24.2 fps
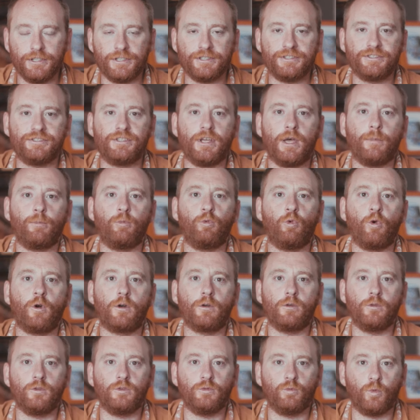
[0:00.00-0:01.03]
Did it stop
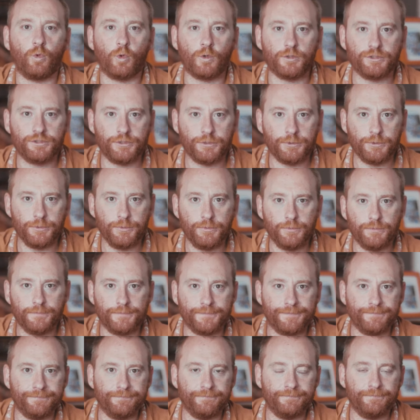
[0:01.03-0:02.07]
World War II?
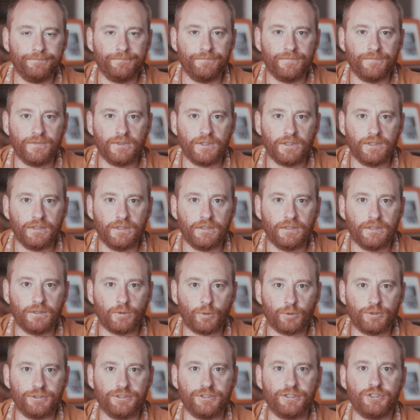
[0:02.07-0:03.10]

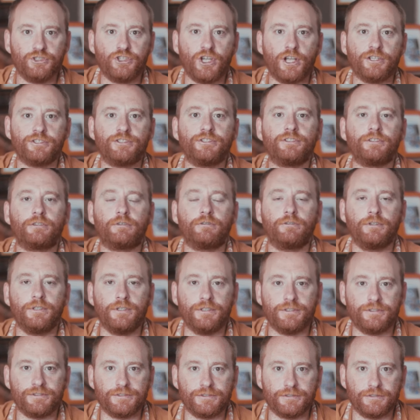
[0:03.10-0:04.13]
Or did it just
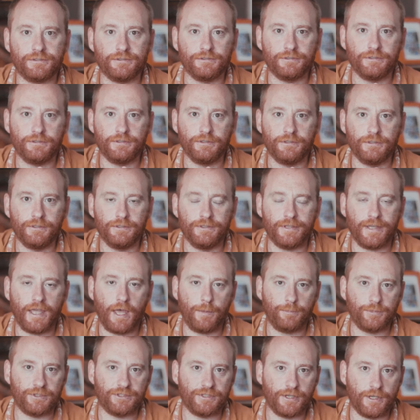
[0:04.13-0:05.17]
increase the
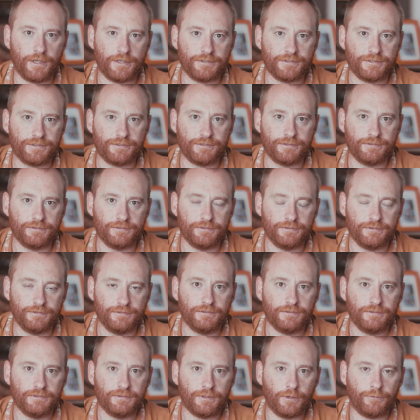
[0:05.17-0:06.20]
appetites
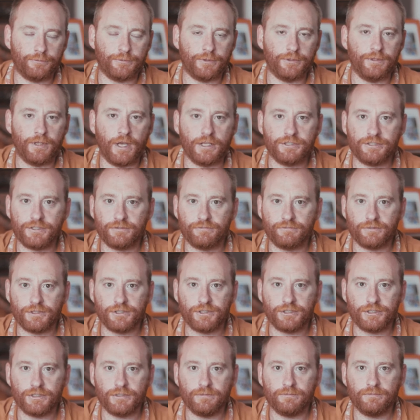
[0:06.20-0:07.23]
of the Nazi
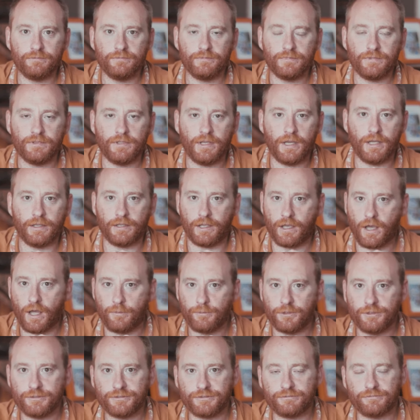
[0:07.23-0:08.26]
regime and
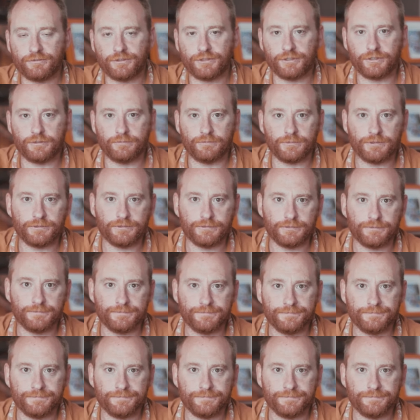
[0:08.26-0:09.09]
communist regimes?